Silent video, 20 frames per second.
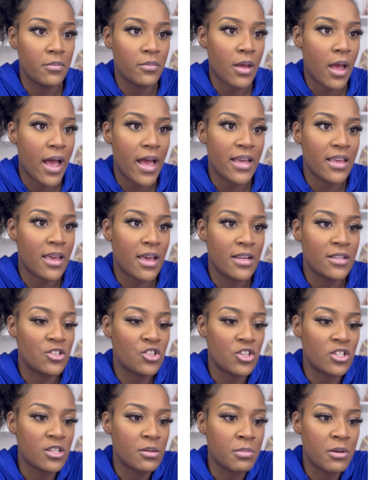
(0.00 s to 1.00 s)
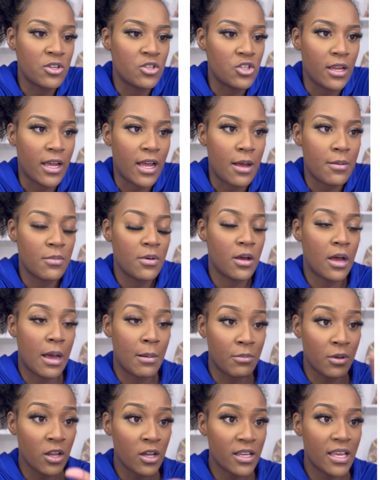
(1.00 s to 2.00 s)
It's just a bunch of, like,
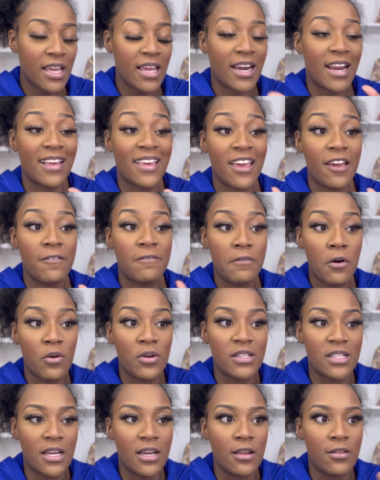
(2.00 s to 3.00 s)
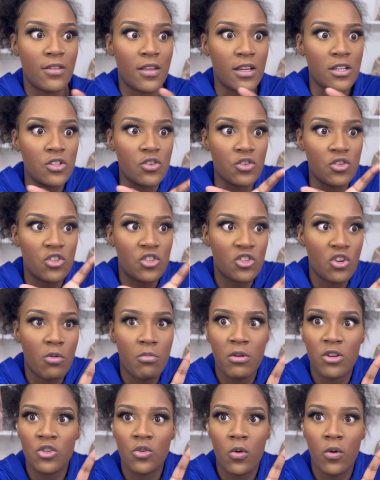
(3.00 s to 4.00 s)
I'm looking and I can't focus on anything because there's so
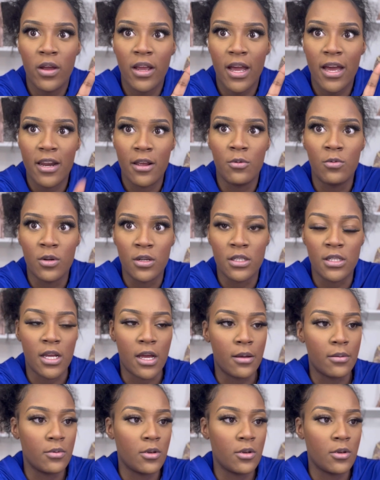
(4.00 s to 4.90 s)
much going on at one time,